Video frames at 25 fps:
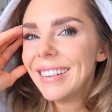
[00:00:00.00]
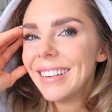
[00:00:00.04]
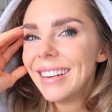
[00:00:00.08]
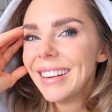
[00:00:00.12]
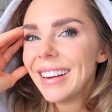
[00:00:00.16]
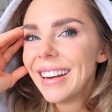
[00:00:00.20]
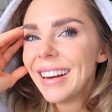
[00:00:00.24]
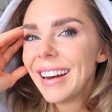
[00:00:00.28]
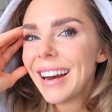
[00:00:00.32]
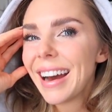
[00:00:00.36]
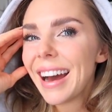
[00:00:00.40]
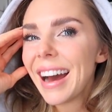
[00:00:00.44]

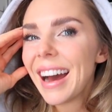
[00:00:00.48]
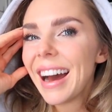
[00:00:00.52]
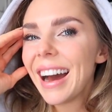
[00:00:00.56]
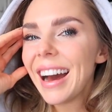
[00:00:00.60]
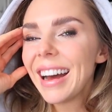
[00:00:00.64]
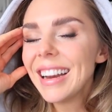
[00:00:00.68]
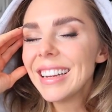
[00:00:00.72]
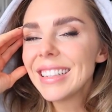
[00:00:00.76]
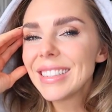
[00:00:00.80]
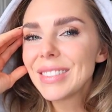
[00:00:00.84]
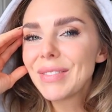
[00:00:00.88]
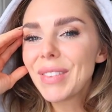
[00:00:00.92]

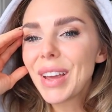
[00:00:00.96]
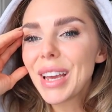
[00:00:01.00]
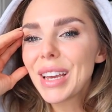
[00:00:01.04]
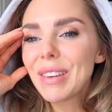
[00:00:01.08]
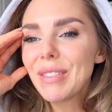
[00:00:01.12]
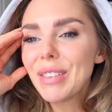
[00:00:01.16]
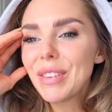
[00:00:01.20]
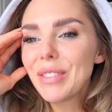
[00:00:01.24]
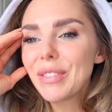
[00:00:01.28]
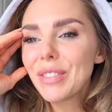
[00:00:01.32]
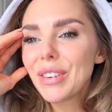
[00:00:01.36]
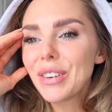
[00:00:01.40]
And it's
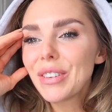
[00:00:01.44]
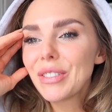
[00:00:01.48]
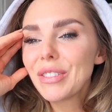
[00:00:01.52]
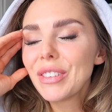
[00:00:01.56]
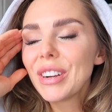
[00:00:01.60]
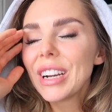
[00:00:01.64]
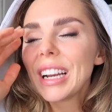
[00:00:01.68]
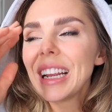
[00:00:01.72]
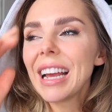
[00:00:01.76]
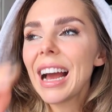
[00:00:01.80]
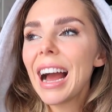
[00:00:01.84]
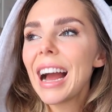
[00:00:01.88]
making me feel
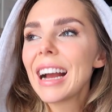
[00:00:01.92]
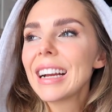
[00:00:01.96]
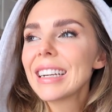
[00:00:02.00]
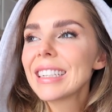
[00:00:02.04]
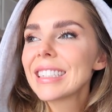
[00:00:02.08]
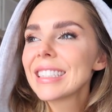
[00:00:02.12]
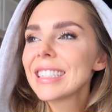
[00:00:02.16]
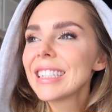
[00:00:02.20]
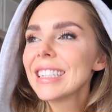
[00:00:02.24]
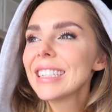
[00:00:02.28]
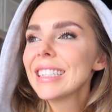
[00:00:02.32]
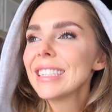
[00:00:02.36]
really
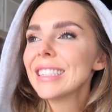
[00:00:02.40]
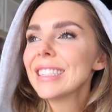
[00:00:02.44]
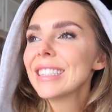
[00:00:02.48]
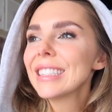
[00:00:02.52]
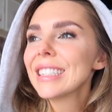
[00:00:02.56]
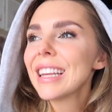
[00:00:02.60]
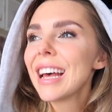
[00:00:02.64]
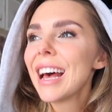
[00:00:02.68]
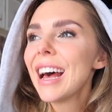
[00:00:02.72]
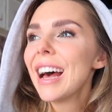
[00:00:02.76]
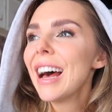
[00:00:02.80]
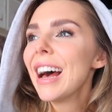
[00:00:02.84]

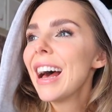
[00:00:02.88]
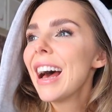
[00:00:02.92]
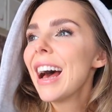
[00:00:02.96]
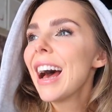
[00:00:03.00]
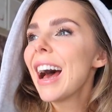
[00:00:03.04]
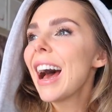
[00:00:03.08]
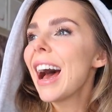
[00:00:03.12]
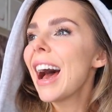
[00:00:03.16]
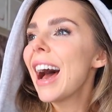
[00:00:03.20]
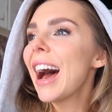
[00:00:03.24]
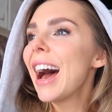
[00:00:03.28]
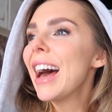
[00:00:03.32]
anxious.
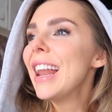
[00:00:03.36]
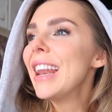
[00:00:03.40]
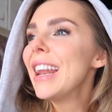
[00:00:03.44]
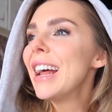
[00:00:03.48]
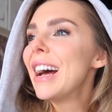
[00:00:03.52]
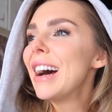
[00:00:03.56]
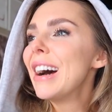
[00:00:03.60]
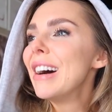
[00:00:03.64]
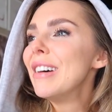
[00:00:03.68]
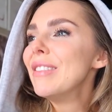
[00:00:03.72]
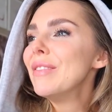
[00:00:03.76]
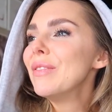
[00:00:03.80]

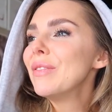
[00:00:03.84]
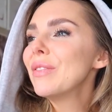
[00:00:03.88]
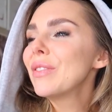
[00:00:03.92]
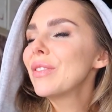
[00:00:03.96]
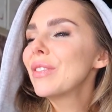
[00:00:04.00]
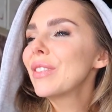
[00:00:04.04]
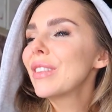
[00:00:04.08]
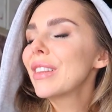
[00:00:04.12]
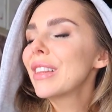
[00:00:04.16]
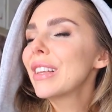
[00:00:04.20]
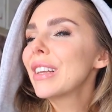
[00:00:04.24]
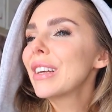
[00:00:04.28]
And
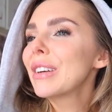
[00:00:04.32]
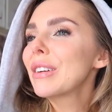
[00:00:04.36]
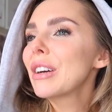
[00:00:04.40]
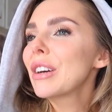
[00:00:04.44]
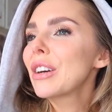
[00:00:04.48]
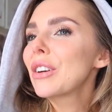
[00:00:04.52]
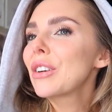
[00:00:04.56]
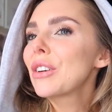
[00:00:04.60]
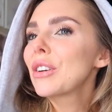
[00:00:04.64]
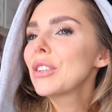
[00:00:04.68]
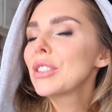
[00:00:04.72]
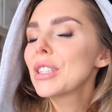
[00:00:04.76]

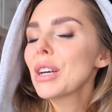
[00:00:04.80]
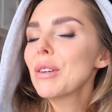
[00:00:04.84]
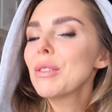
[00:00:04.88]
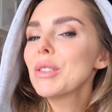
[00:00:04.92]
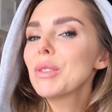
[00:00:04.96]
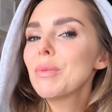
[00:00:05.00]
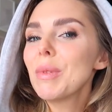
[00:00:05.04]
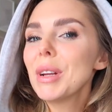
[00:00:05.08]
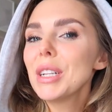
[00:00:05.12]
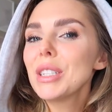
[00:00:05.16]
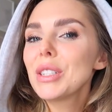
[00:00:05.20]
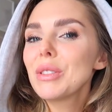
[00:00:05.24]
because I
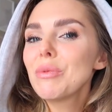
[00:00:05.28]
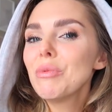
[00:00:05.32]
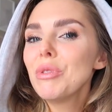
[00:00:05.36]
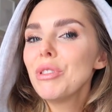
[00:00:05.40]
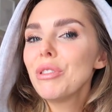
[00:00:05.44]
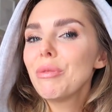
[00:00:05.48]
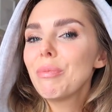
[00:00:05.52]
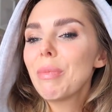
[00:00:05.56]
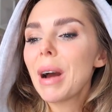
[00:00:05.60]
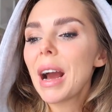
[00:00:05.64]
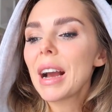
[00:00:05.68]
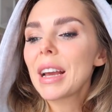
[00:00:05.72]
was meant to
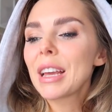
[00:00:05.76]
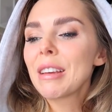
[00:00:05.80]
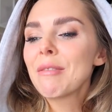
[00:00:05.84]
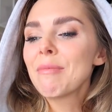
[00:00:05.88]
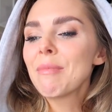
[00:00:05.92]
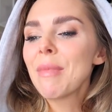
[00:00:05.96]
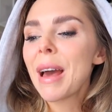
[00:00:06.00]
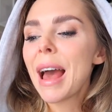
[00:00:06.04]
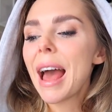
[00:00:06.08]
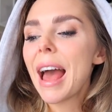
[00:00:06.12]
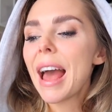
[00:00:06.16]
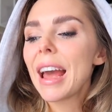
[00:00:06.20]
move back
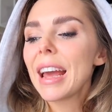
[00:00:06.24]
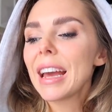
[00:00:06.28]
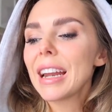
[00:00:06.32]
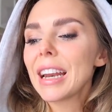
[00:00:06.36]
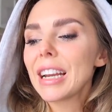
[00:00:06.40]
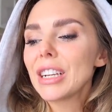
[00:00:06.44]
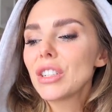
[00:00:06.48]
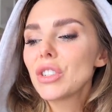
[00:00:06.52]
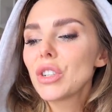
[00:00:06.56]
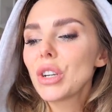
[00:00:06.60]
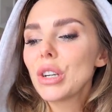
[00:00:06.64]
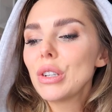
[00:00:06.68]
in May
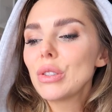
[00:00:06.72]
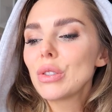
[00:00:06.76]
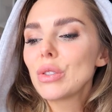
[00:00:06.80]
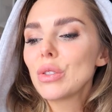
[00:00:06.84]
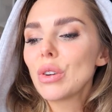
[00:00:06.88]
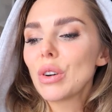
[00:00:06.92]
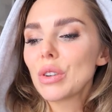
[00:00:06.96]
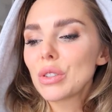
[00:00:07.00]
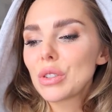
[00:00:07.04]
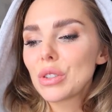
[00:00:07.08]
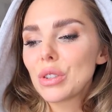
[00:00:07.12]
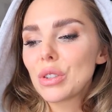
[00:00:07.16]
and I chose
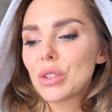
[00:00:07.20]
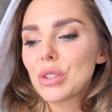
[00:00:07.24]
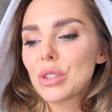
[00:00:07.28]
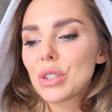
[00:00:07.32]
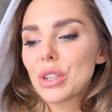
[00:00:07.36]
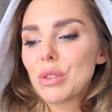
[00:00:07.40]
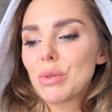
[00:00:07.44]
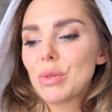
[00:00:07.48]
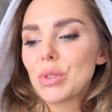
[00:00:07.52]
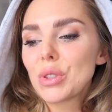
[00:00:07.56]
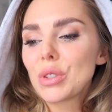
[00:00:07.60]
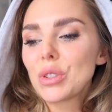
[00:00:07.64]
not to
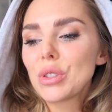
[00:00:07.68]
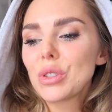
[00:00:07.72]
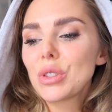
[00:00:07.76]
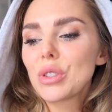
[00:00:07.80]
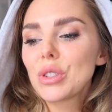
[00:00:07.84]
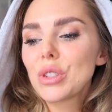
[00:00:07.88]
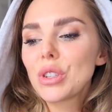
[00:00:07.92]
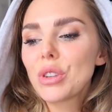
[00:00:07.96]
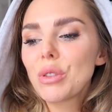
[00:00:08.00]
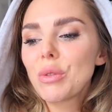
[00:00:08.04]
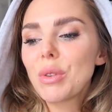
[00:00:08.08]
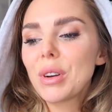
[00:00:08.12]
because I was
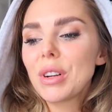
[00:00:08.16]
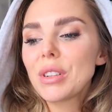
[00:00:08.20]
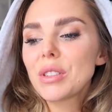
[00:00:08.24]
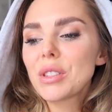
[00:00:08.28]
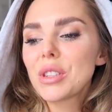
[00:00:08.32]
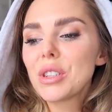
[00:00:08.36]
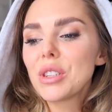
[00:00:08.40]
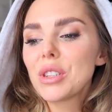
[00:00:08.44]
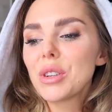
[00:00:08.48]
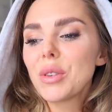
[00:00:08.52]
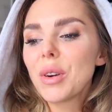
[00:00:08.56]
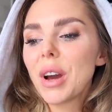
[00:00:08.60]
just too ill
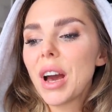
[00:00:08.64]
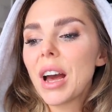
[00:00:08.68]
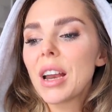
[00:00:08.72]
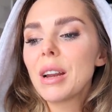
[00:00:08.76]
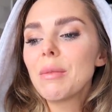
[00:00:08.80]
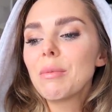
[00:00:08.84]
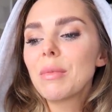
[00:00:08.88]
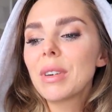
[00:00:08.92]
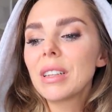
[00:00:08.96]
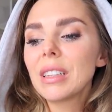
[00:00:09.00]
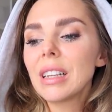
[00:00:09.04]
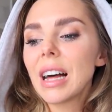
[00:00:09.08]
to do it.
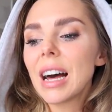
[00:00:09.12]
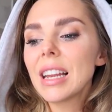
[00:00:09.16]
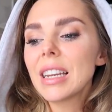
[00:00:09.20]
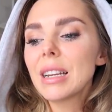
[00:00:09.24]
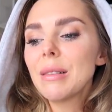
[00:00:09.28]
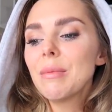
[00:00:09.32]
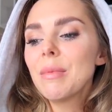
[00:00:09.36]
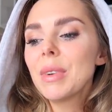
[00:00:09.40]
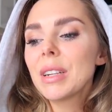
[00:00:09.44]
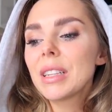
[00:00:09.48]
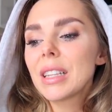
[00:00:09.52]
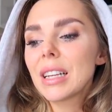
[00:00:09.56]
And I'm glad
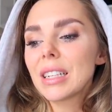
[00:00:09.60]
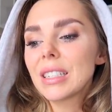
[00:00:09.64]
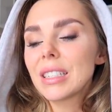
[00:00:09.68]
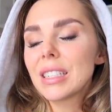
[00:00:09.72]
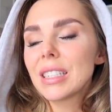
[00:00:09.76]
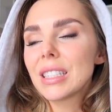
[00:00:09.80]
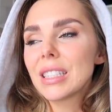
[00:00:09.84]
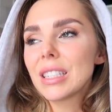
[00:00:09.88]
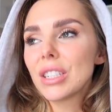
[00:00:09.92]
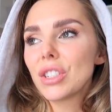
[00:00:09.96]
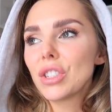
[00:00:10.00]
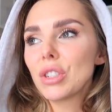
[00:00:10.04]
I made that
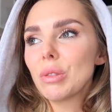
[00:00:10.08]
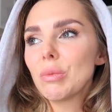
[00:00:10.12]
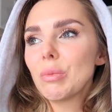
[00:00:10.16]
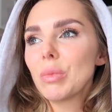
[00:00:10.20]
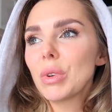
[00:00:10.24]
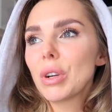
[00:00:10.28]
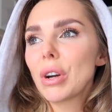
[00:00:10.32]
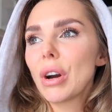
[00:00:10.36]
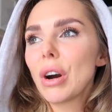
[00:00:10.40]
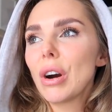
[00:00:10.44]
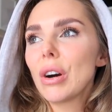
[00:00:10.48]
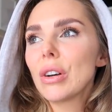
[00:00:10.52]
decision
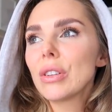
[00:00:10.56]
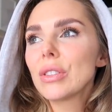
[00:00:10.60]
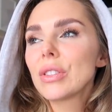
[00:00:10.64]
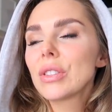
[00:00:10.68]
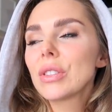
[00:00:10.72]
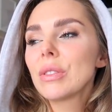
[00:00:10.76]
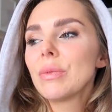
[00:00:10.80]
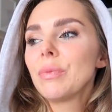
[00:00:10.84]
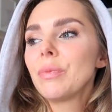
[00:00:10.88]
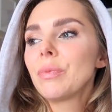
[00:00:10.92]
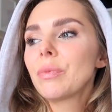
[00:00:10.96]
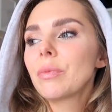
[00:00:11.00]

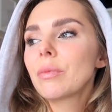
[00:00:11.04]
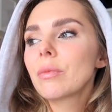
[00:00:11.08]
because